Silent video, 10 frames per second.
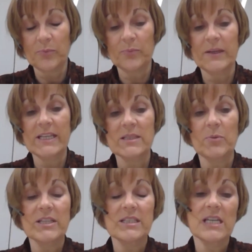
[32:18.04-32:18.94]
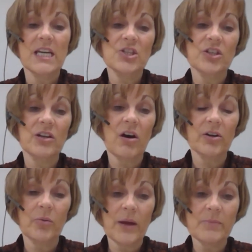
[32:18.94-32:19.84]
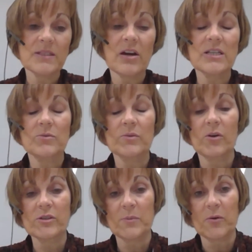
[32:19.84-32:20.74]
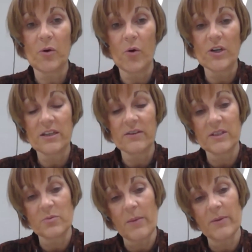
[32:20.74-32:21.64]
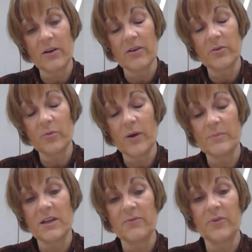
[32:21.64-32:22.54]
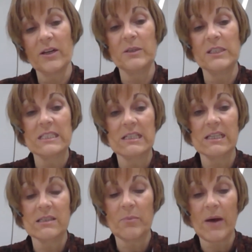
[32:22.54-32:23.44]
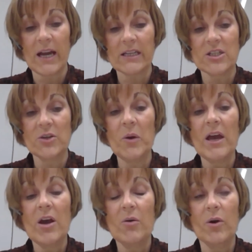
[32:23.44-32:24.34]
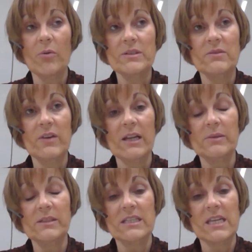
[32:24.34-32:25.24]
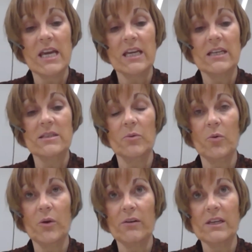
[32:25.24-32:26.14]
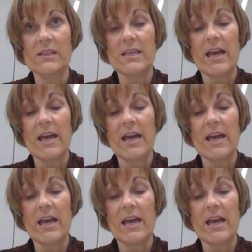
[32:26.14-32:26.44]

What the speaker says: place the presentation on our website. We'll also be recording of this webinar on the website for anybody to listen back to. We're always available to take some queries